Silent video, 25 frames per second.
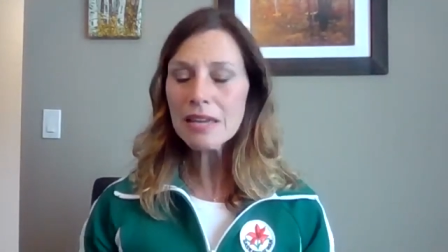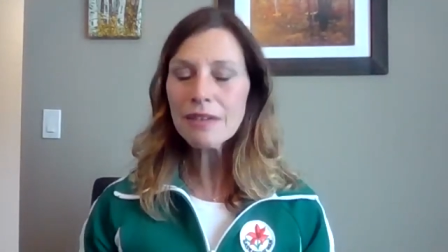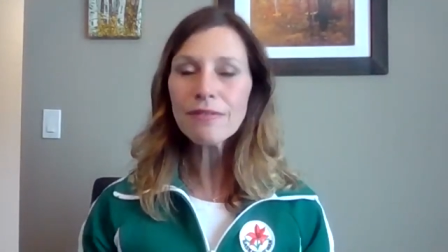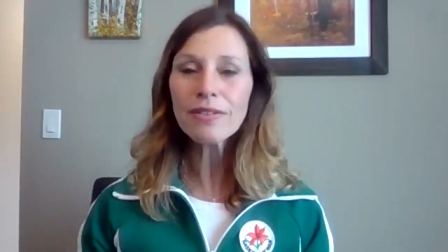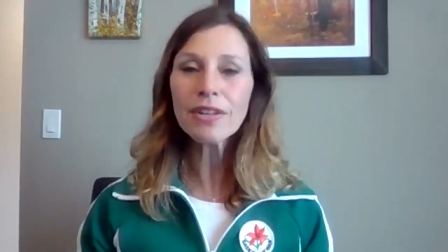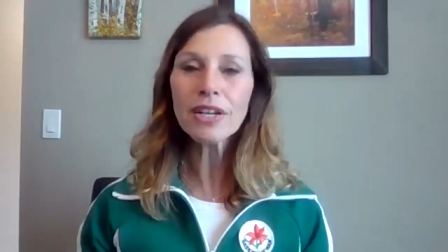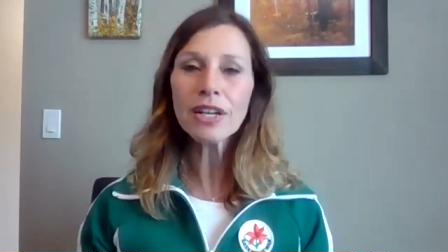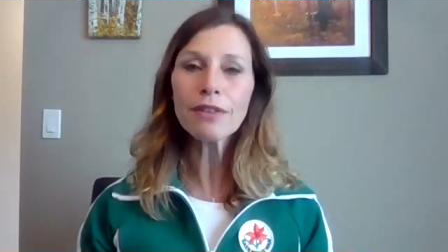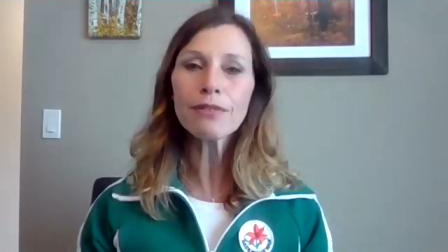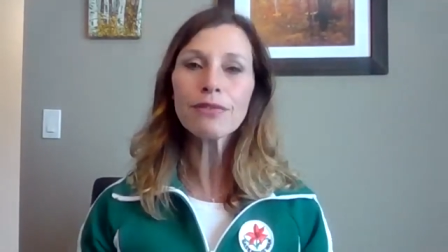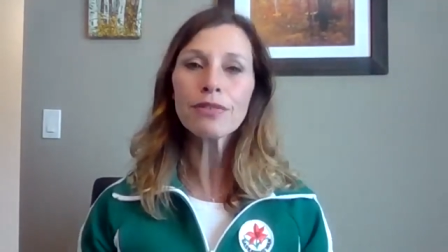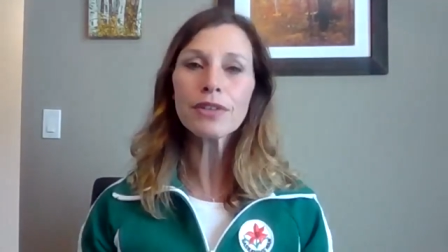
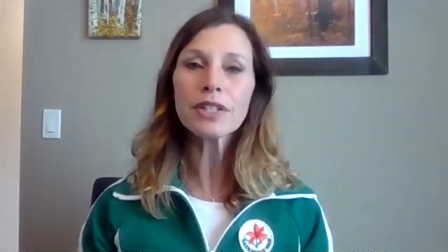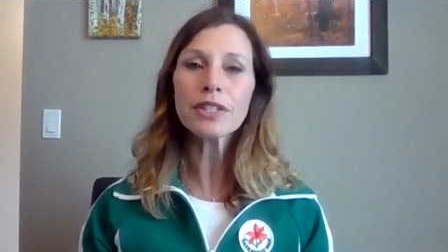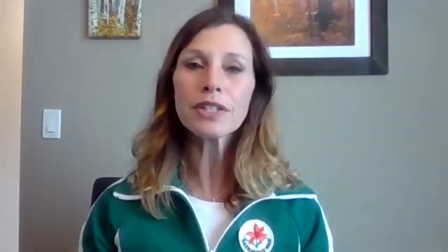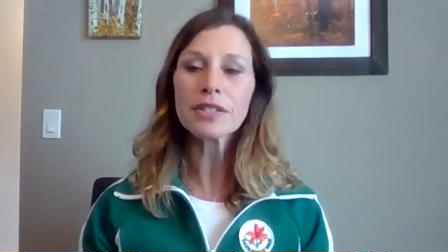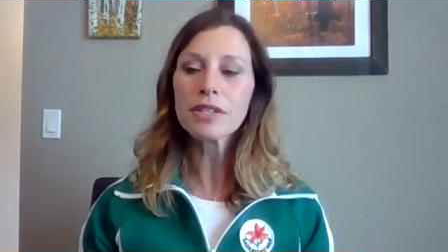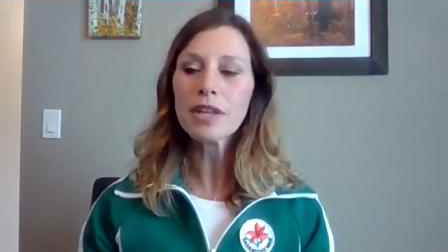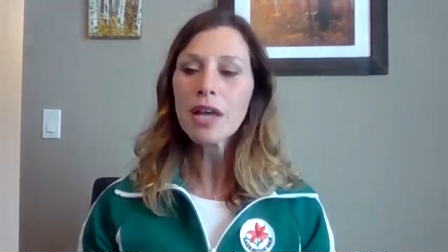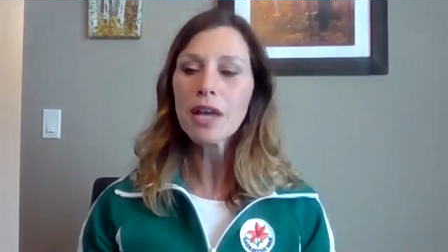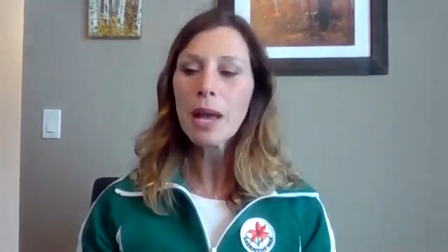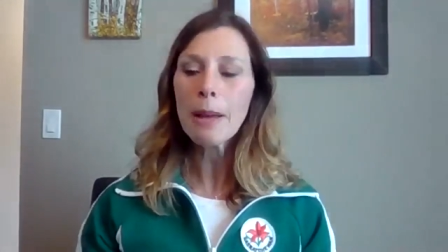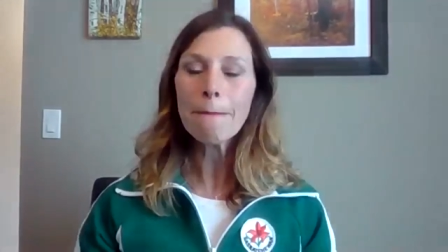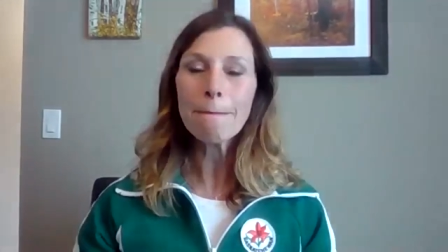even if
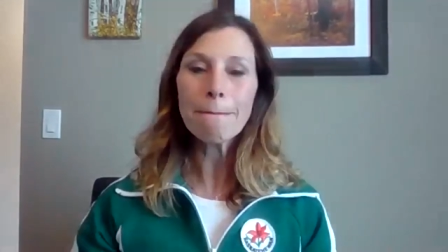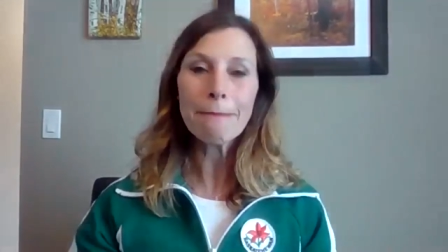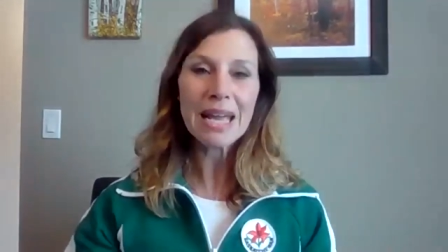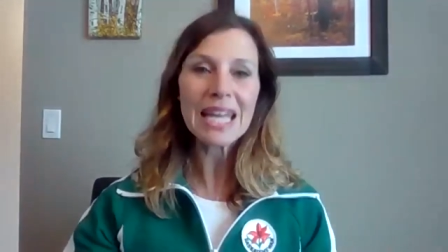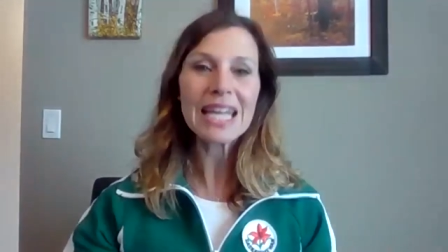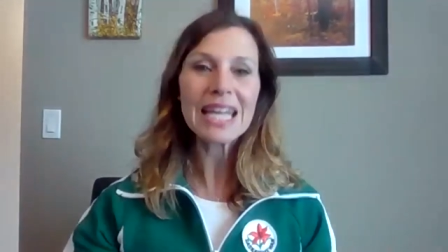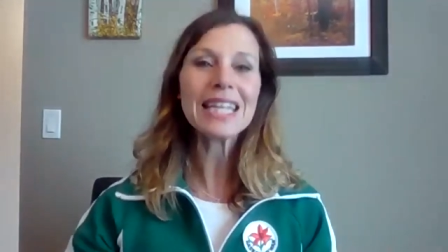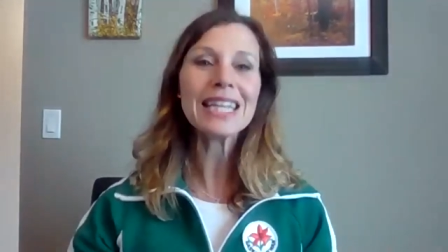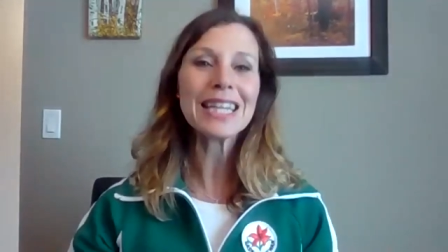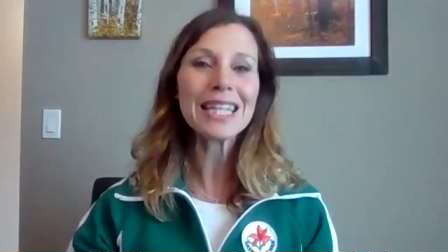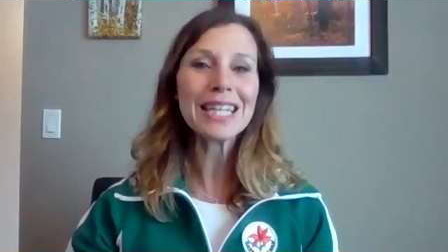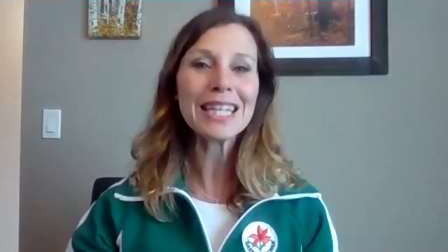it's
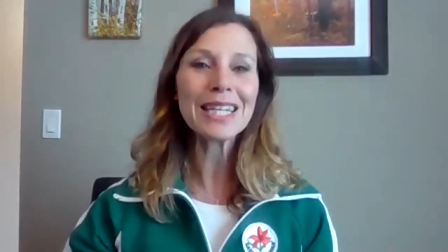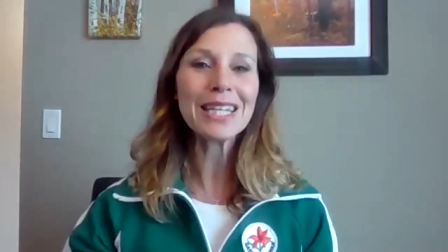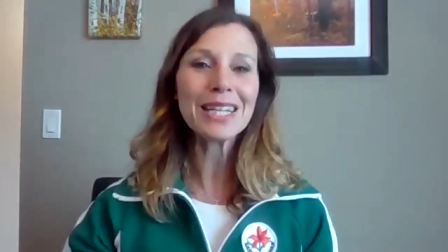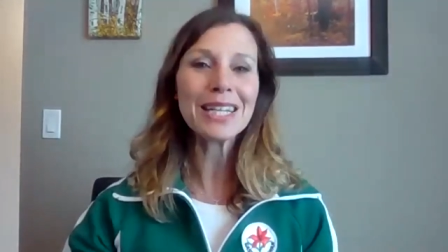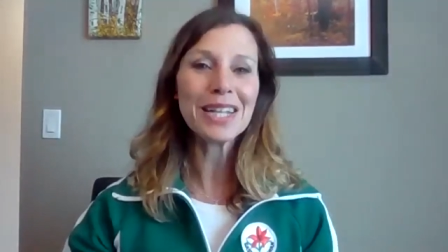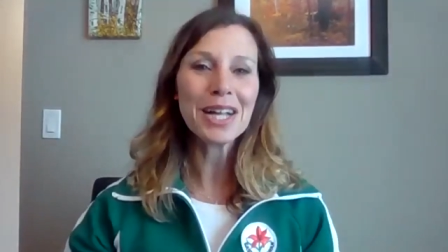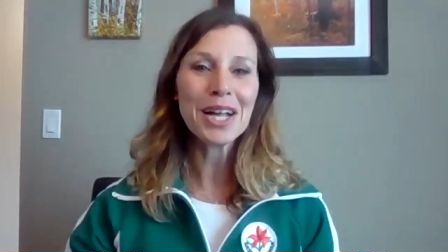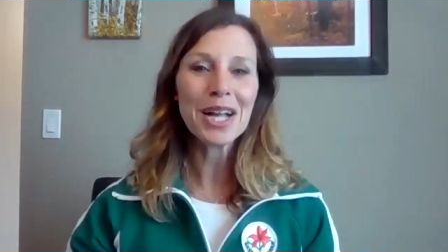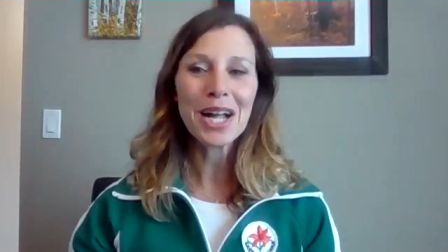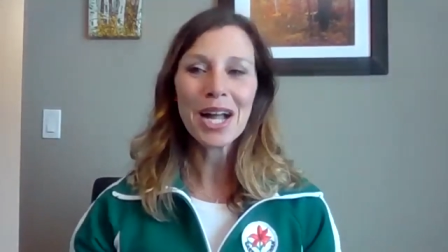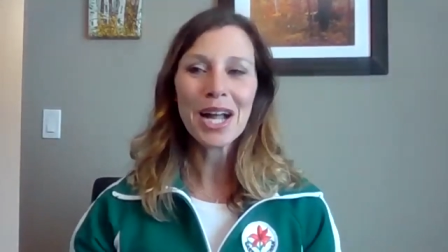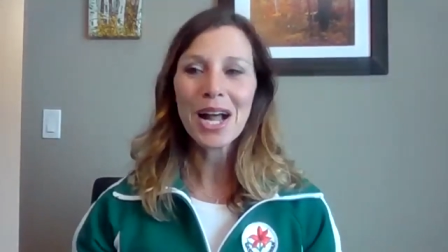
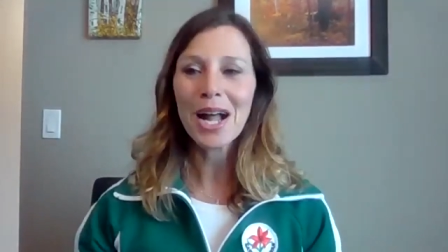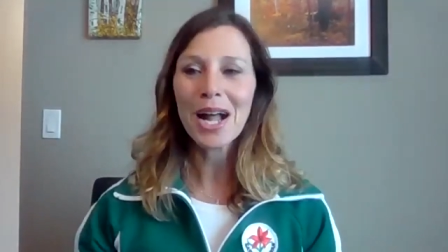mainly